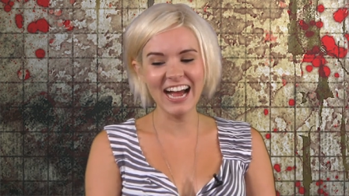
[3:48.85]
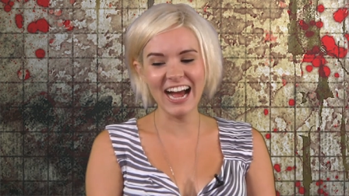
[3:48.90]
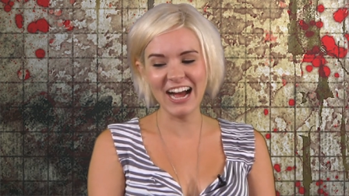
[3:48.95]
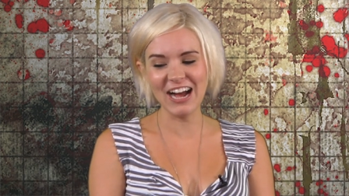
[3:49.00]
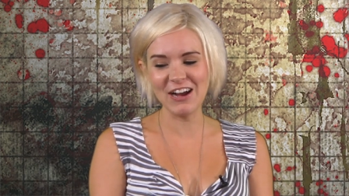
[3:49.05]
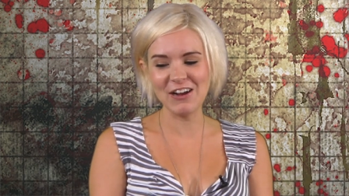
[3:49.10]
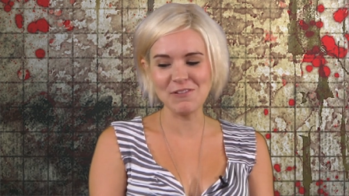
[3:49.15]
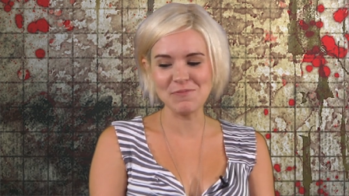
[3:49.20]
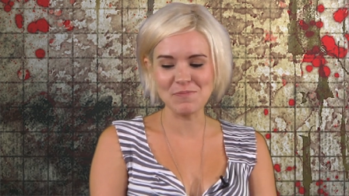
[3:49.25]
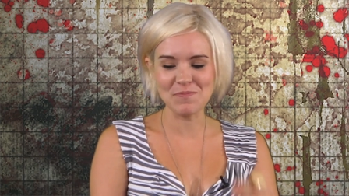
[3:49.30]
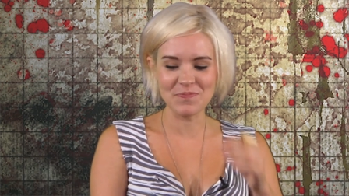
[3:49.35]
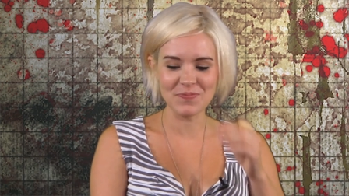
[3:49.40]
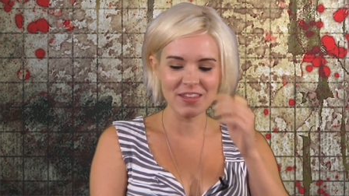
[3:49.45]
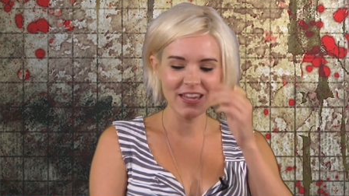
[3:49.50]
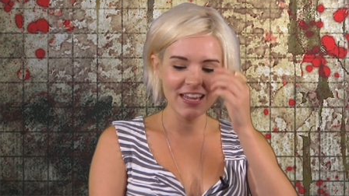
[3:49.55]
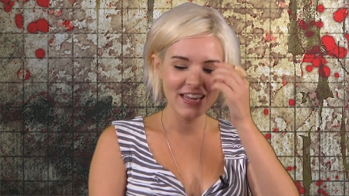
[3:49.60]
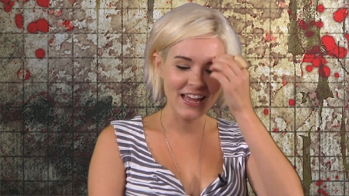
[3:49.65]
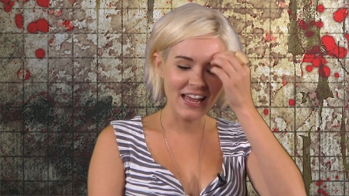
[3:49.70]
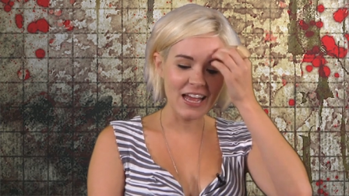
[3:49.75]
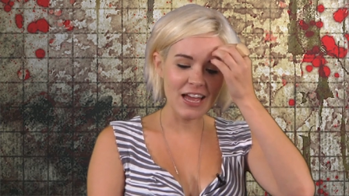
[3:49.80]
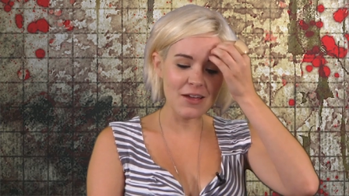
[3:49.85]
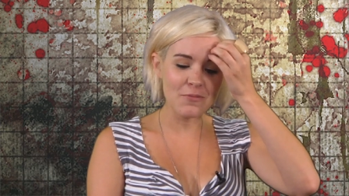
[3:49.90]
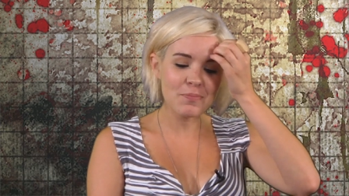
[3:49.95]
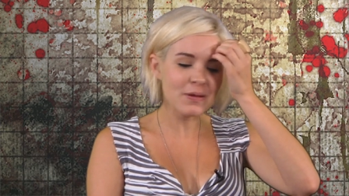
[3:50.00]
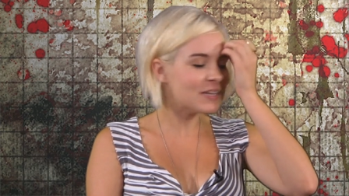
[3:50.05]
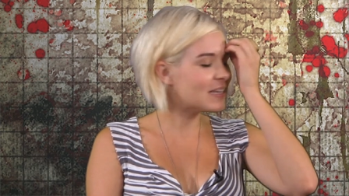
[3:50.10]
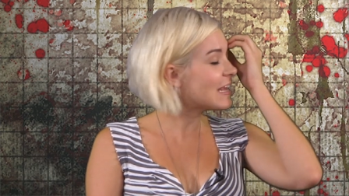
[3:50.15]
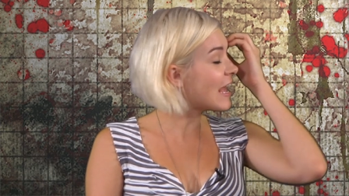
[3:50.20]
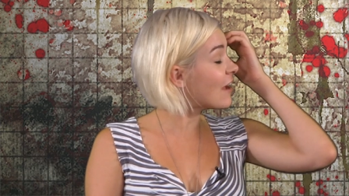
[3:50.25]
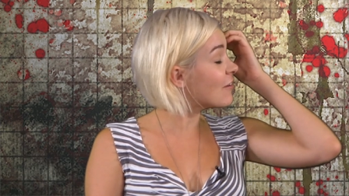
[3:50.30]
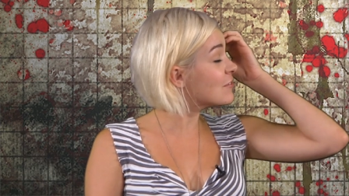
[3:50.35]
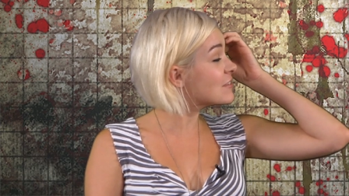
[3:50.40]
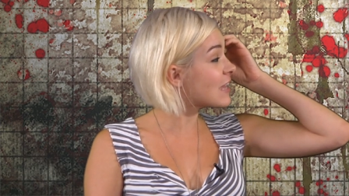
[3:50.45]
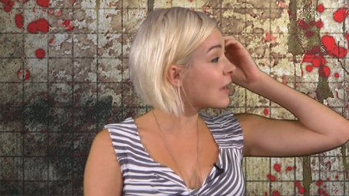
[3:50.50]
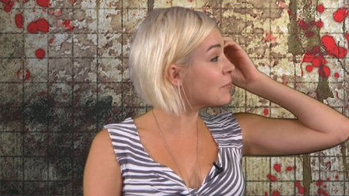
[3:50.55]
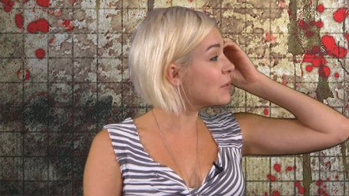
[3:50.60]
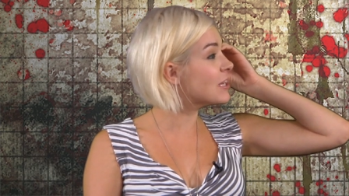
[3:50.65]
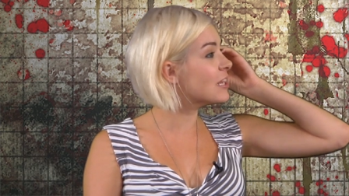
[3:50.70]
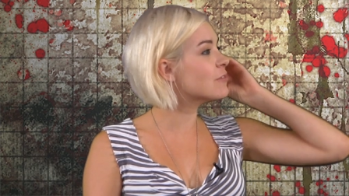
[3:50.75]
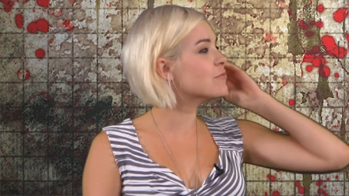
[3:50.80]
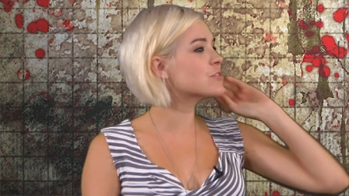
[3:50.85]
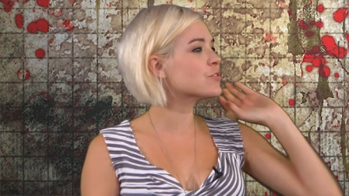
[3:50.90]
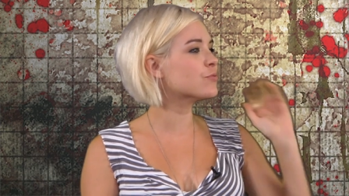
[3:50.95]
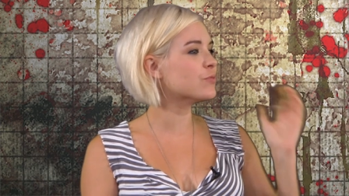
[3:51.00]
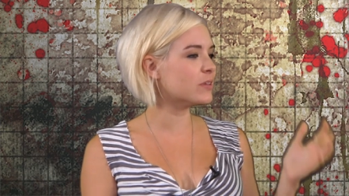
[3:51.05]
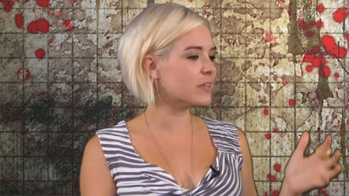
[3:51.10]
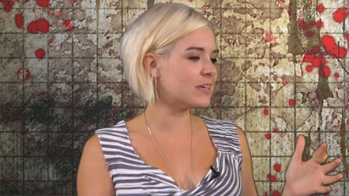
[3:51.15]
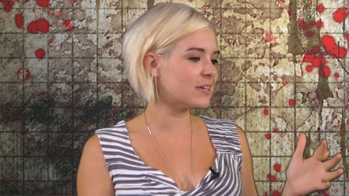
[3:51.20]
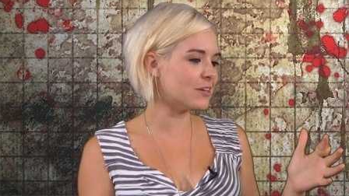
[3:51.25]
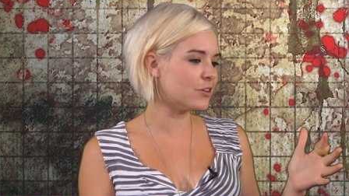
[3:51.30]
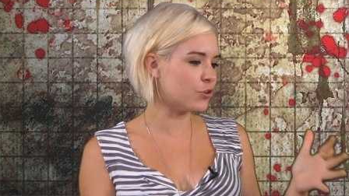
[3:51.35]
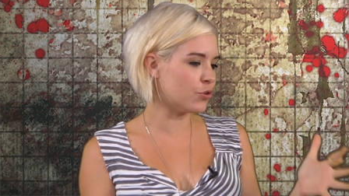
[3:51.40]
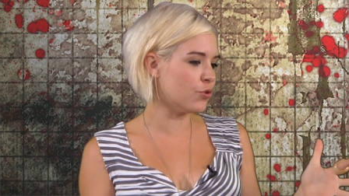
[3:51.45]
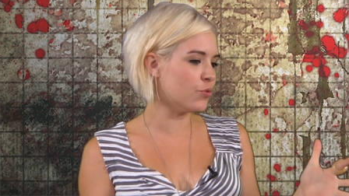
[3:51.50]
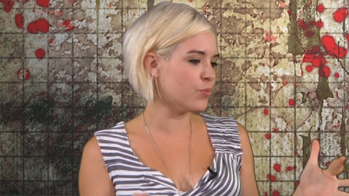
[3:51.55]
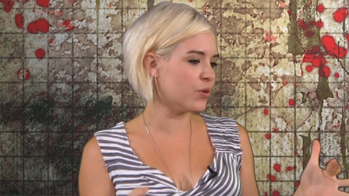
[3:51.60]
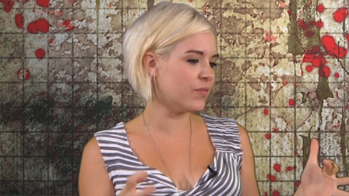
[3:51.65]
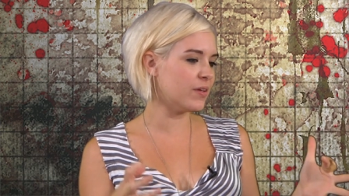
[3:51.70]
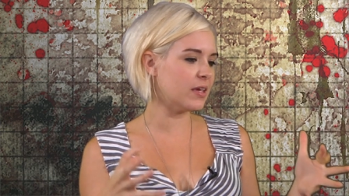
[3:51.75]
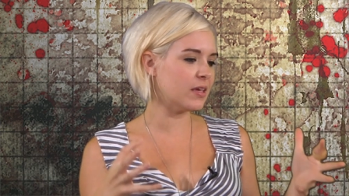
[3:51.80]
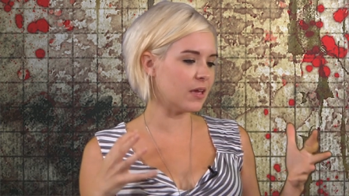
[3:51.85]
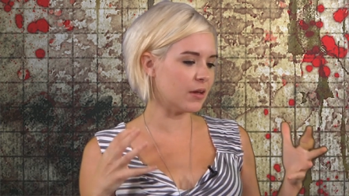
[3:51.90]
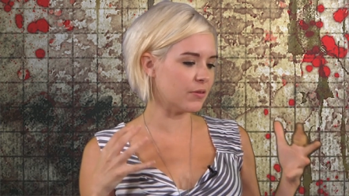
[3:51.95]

Um, but yeah, it was. I mean, it was a really cool movie.